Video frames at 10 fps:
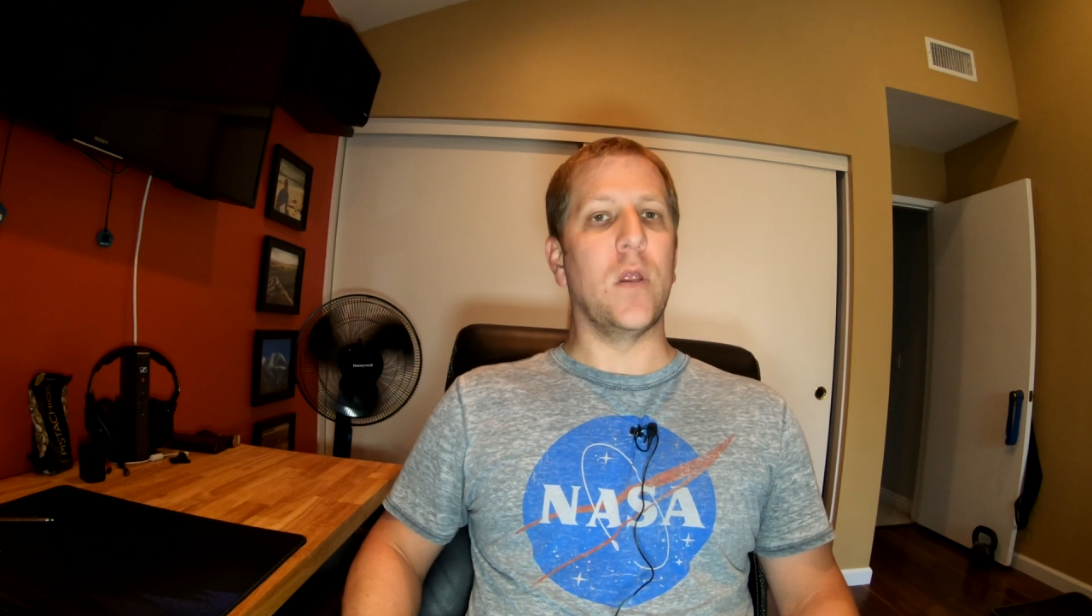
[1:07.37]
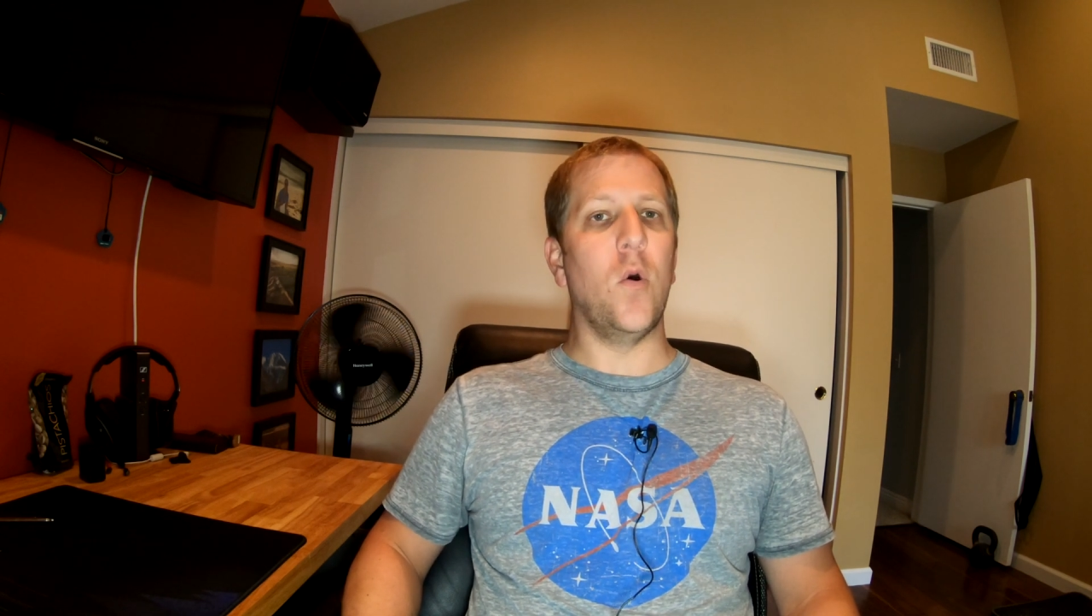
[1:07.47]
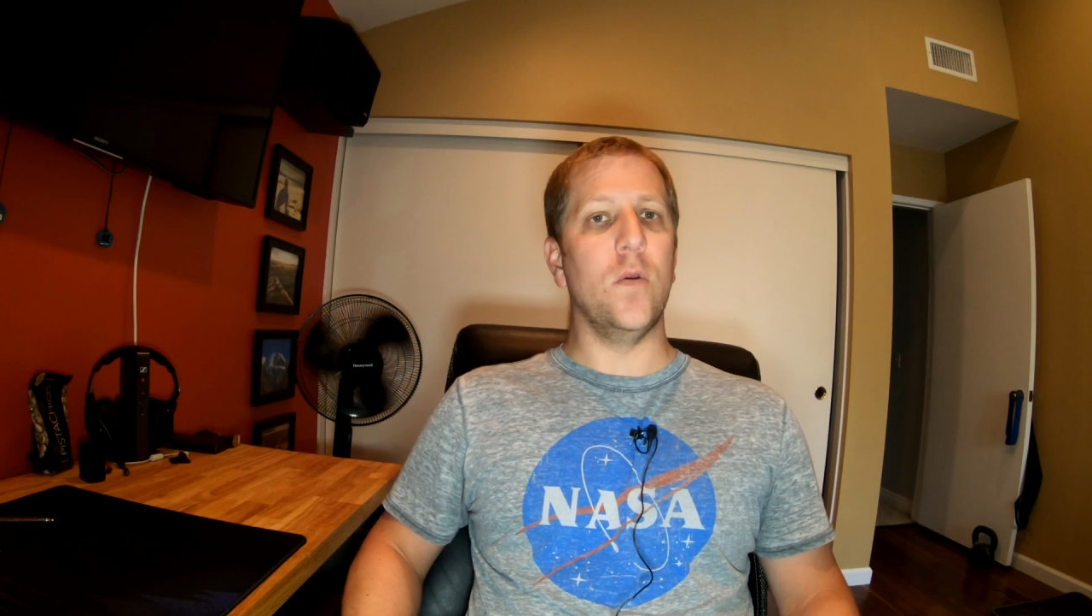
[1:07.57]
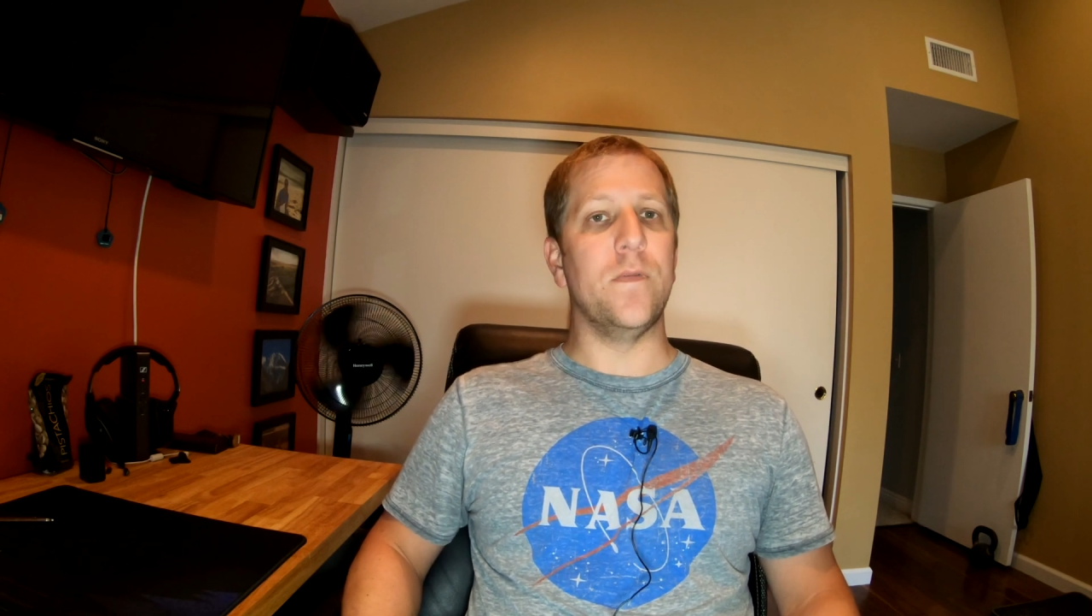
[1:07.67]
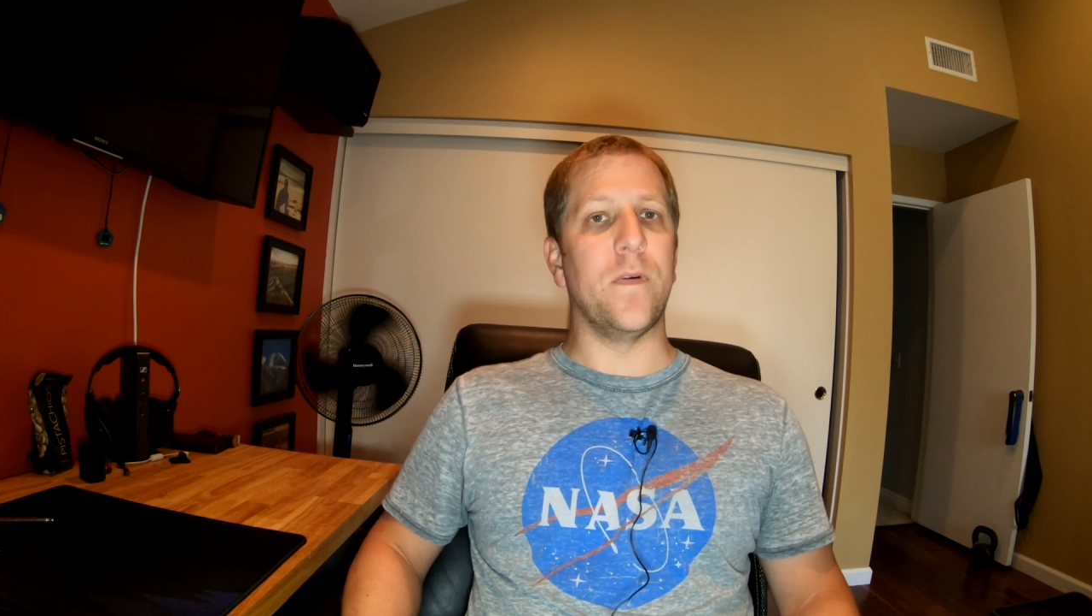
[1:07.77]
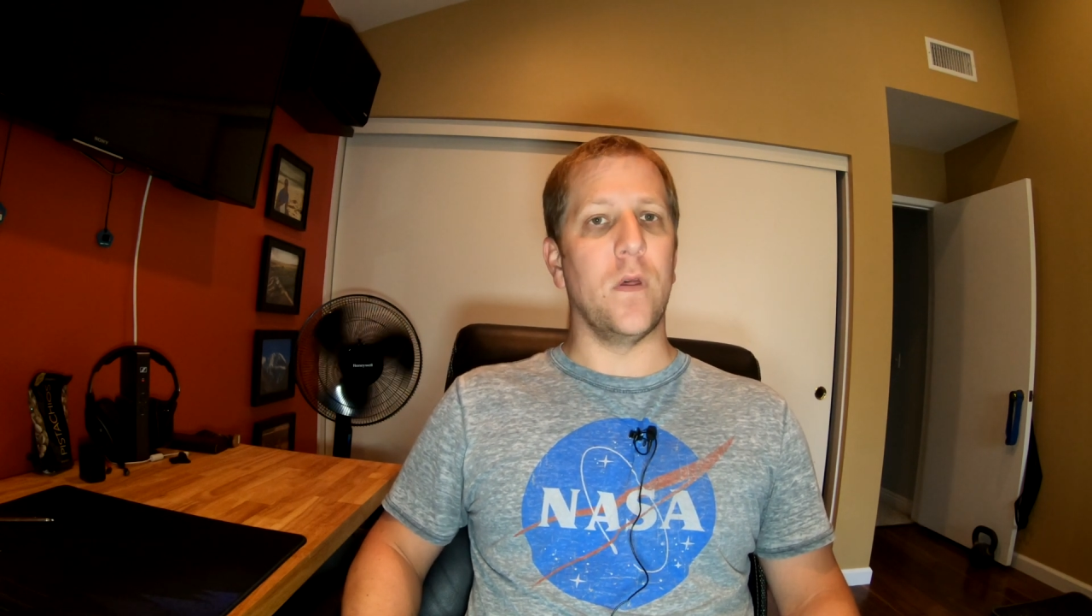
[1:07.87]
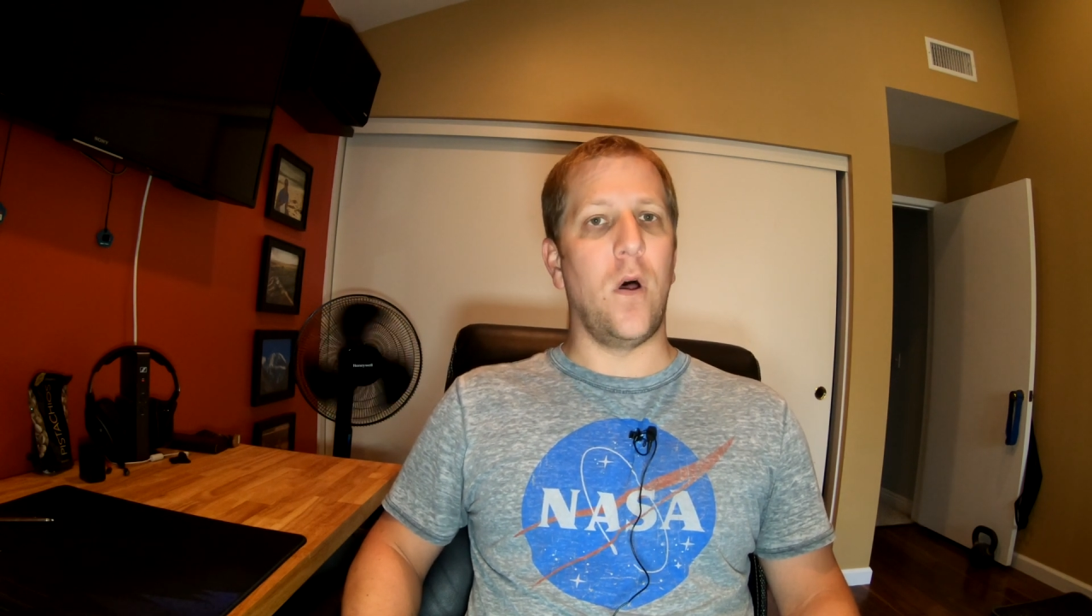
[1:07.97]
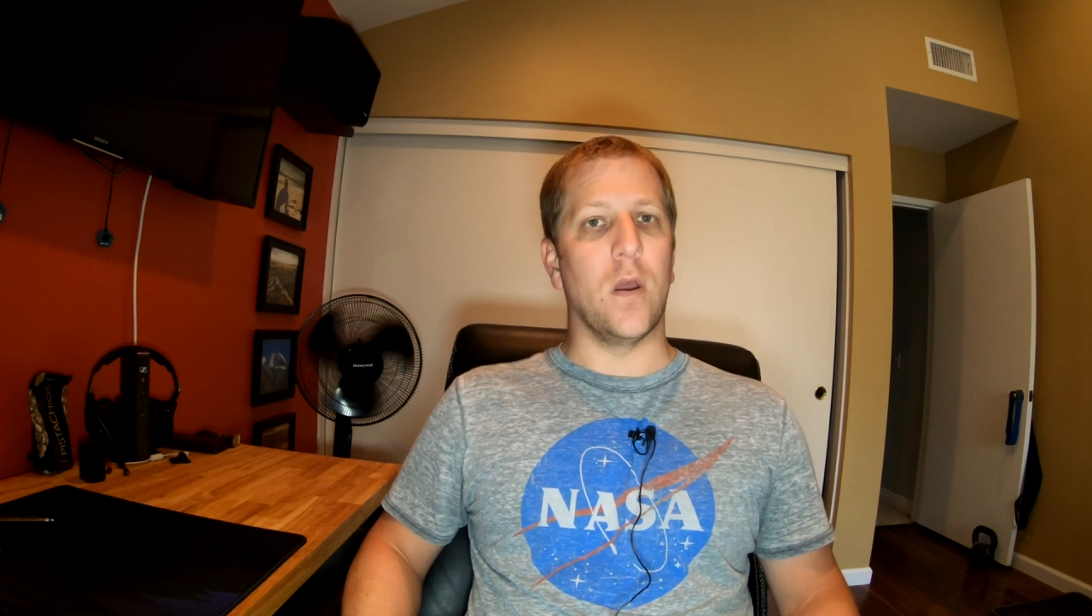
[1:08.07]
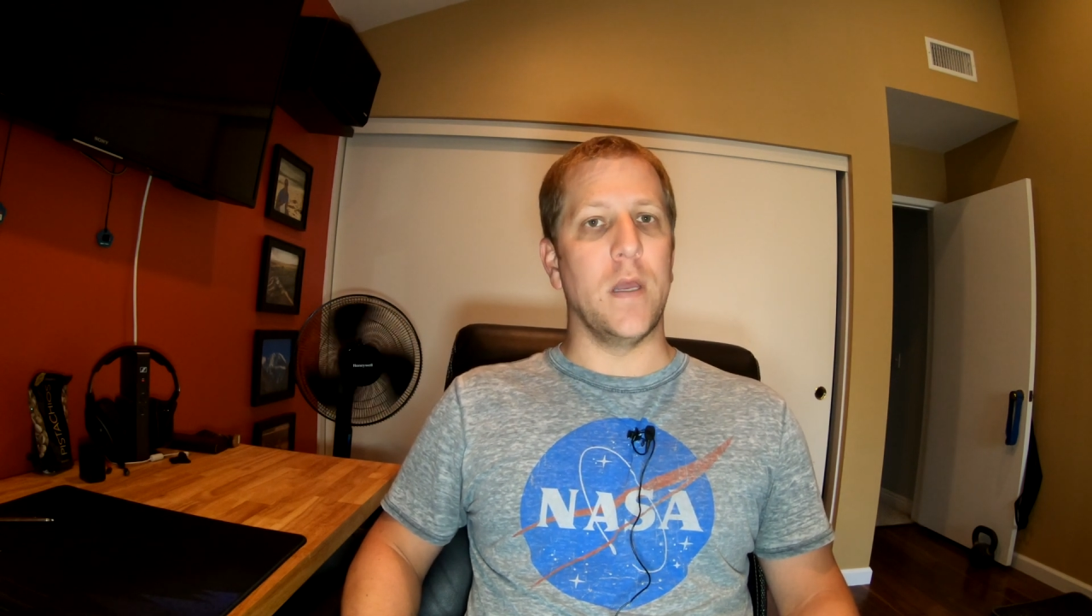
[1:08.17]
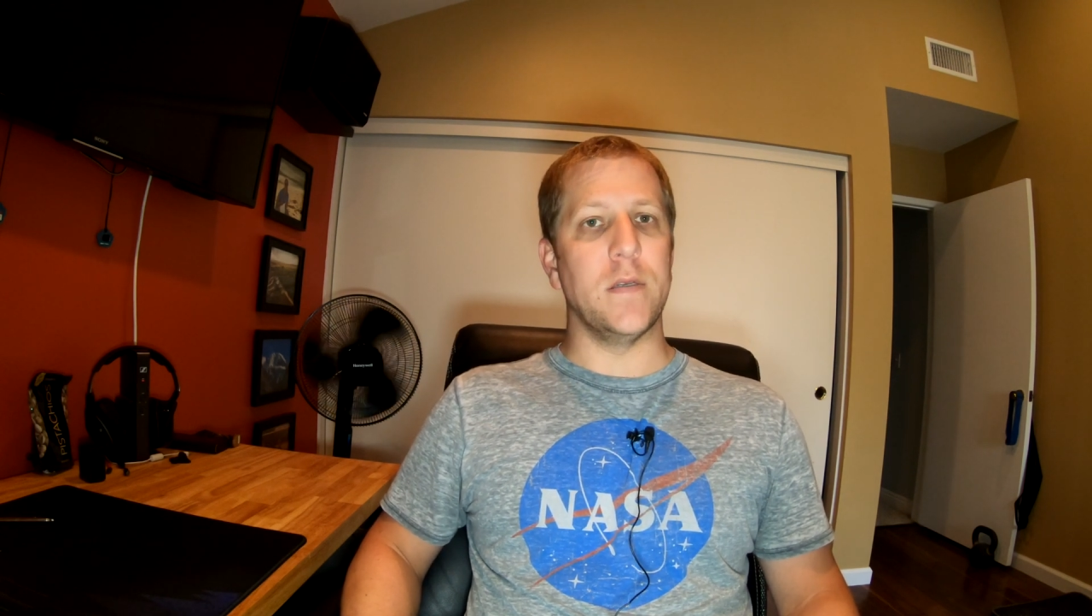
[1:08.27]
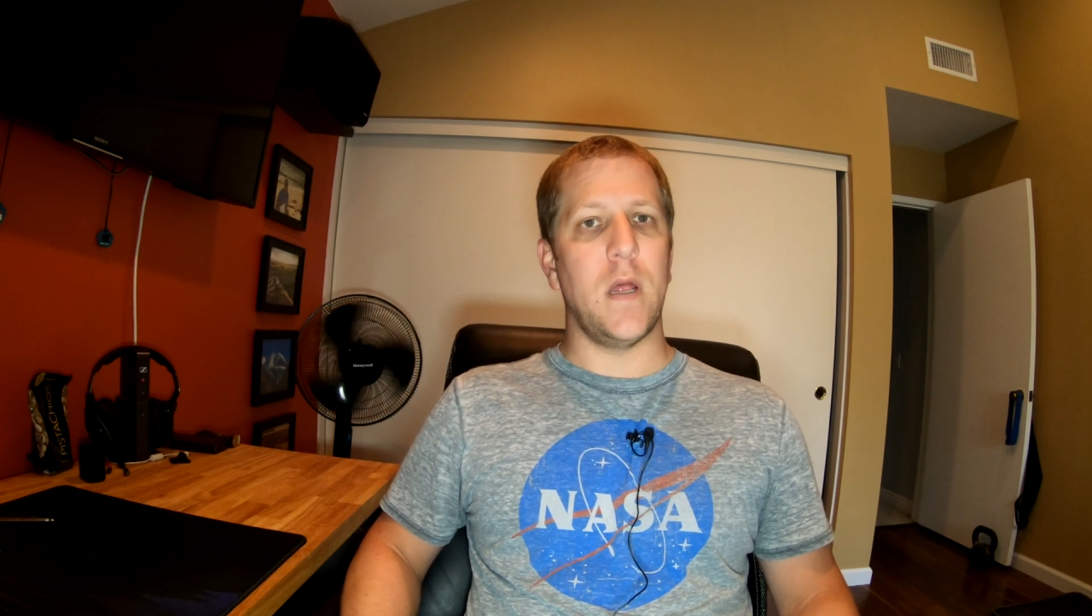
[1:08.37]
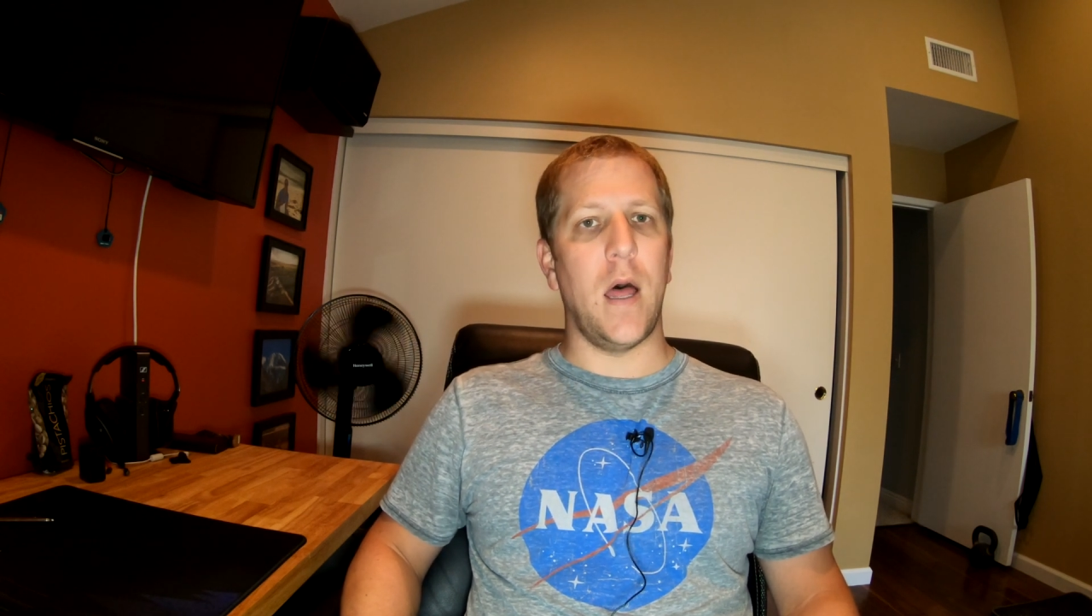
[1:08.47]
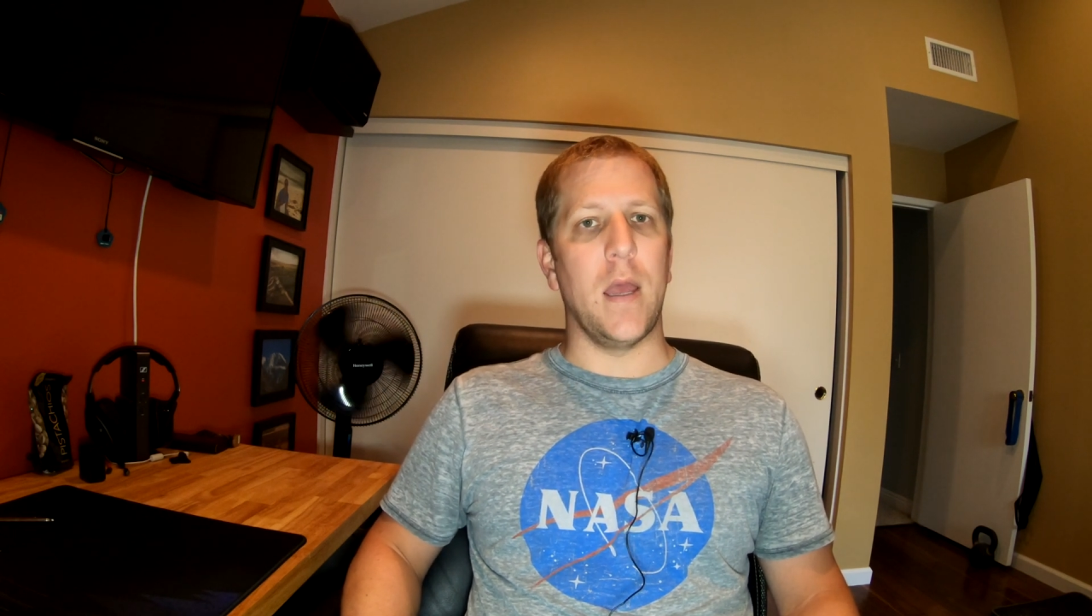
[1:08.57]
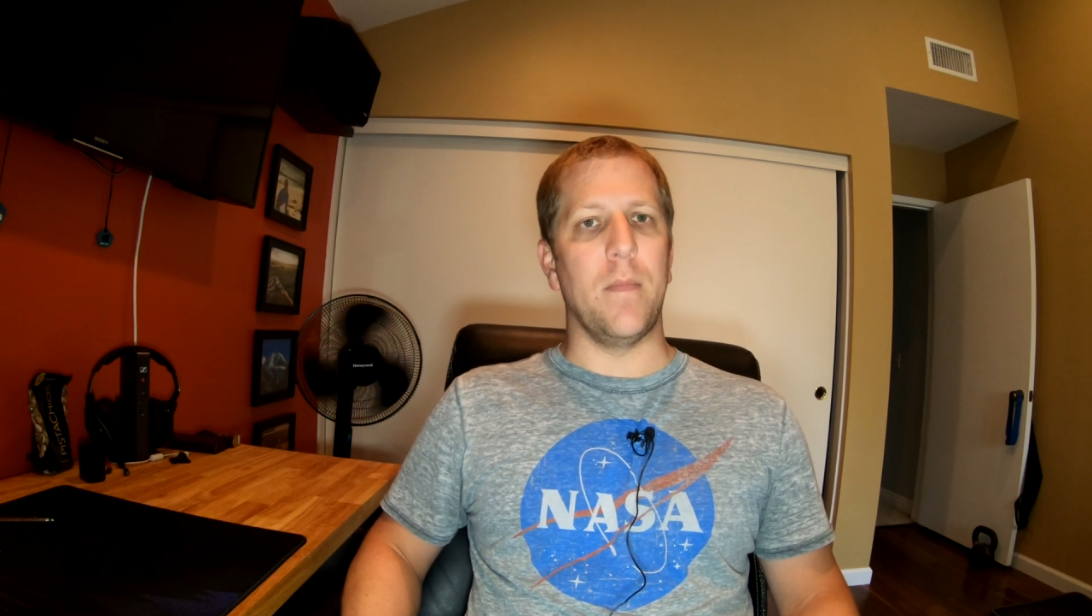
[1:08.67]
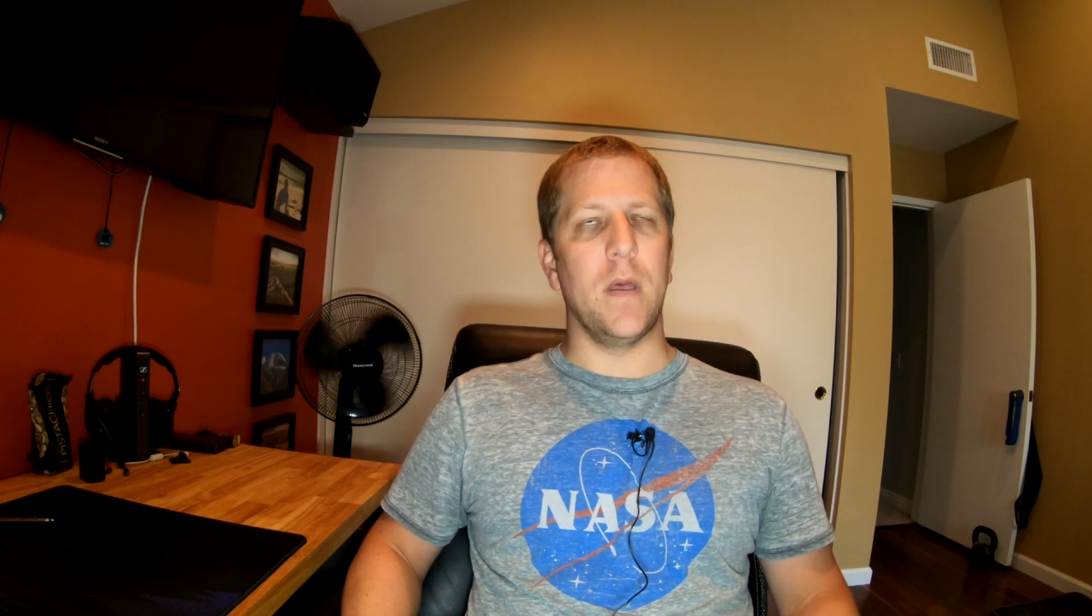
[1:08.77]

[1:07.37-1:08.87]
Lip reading: gold for the longest time.